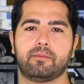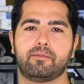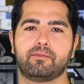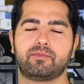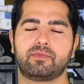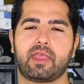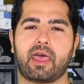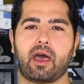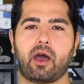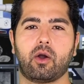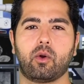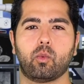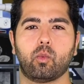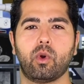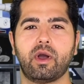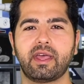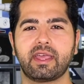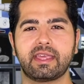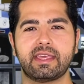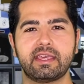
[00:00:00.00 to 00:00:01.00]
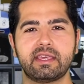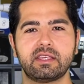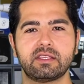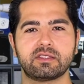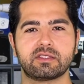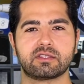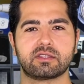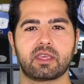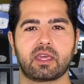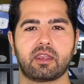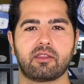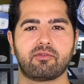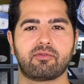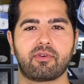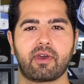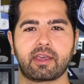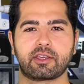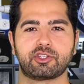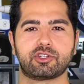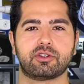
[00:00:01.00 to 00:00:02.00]
Now, what is an
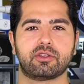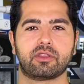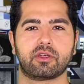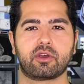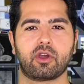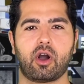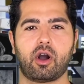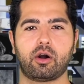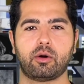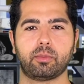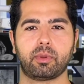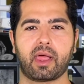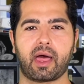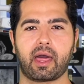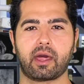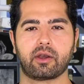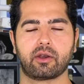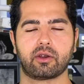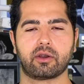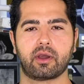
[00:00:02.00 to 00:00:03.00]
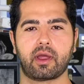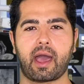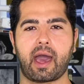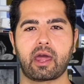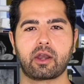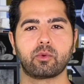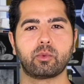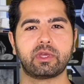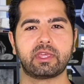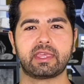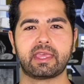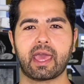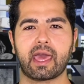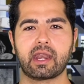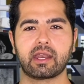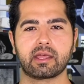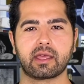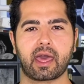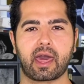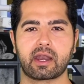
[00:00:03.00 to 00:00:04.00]
infection of the gallbladder? How do we get
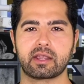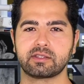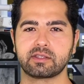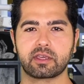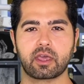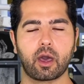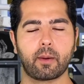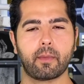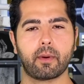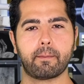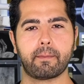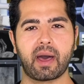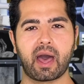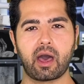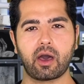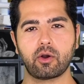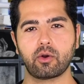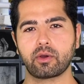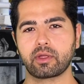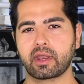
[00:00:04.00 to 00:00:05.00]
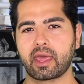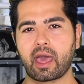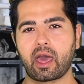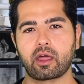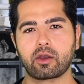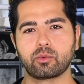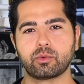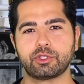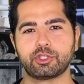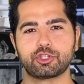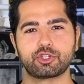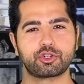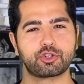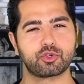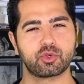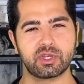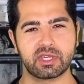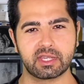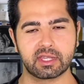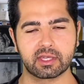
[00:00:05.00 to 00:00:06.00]
it? How does it come about? And how do we
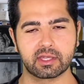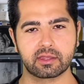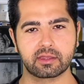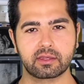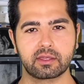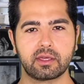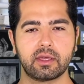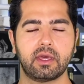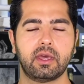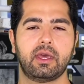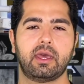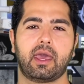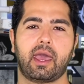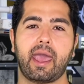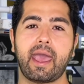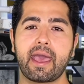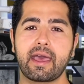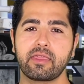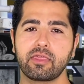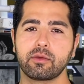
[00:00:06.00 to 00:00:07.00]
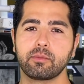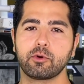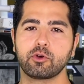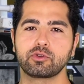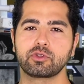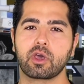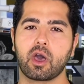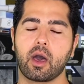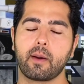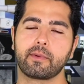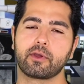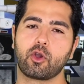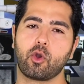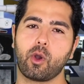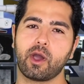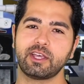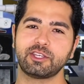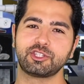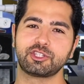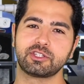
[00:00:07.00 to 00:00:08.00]
treat it? And the most common
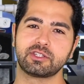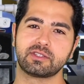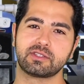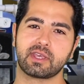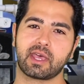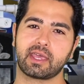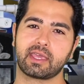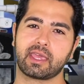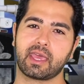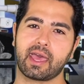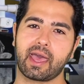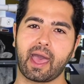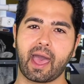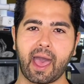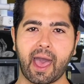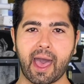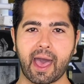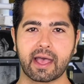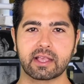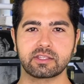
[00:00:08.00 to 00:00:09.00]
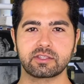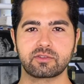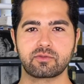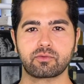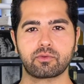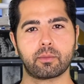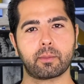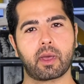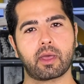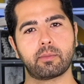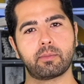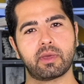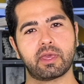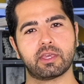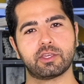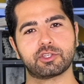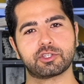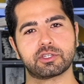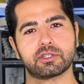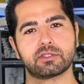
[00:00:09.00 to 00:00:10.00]
questions I get asked from my
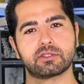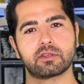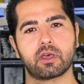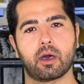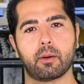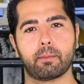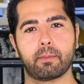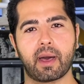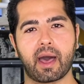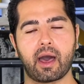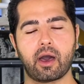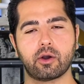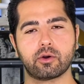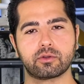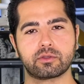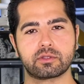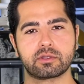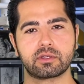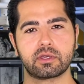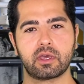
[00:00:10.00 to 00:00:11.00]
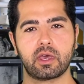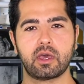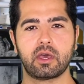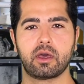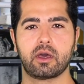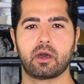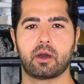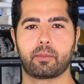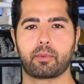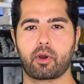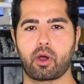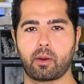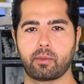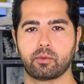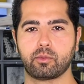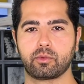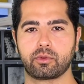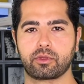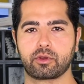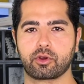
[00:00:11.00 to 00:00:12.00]
patients about a
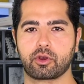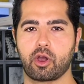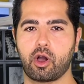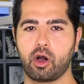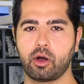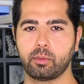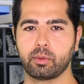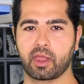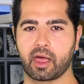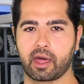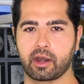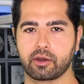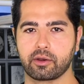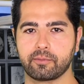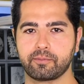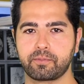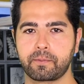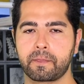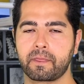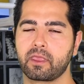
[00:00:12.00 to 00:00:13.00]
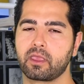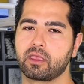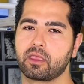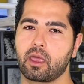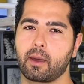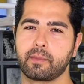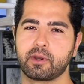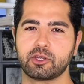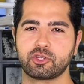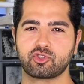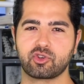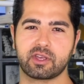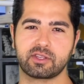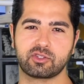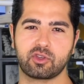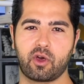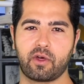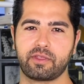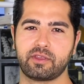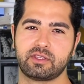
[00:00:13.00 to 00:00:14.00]
problem with your gallbladder. I'm going to address
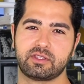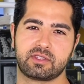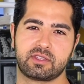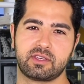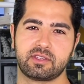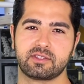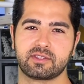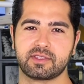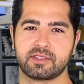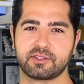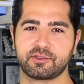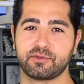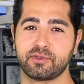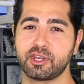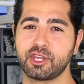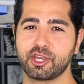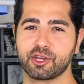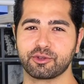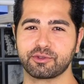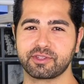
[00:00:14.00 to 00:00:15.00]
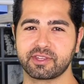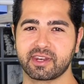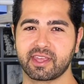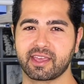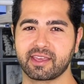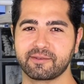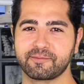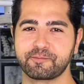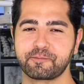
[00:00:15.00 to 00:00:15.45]
all these things in this video today.